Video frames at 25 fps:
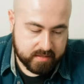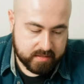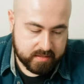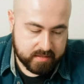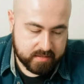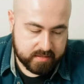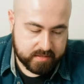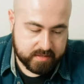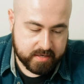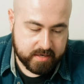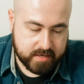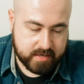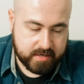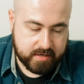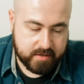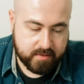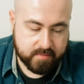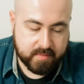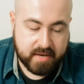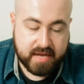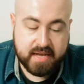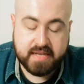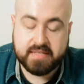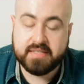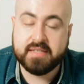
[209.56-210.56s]
So
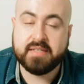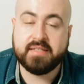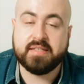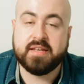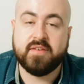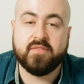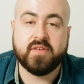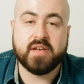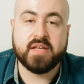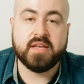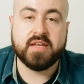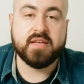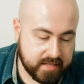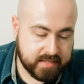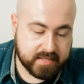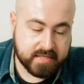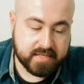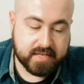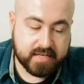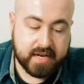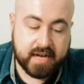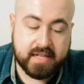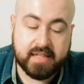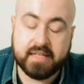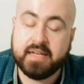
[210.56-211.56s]
my SX70, it's
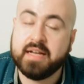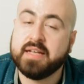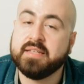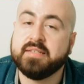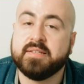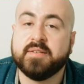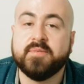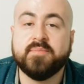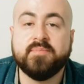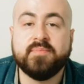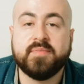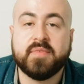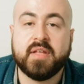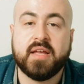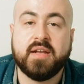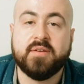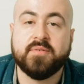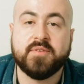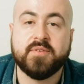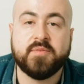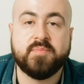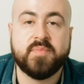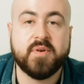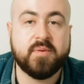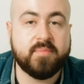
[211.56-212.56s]
entirely custom and
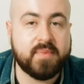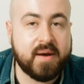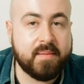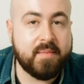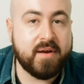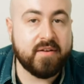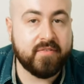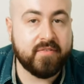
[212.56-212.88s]
it was built by my